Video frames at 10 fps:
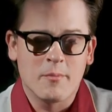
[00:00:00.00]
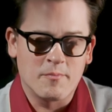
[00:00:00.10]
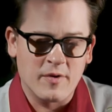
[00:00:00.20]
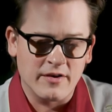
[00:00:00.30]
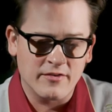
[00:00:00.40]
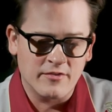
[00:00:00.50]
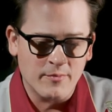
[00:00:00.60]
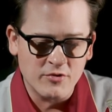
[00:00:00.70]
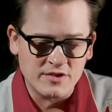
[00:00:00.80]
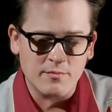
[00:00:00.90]
But the
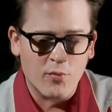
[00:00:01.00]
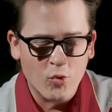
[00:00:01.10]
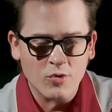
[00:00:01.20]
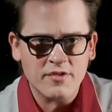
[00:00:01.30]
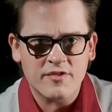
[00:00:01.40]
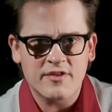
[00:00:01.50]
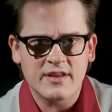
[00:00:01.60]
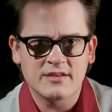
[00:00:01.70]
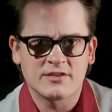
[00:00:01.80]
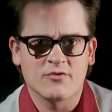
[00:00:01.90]
most important
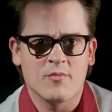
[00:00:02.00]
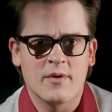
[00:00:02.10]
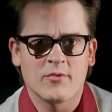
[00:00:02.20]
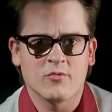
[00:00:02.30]
thing to remember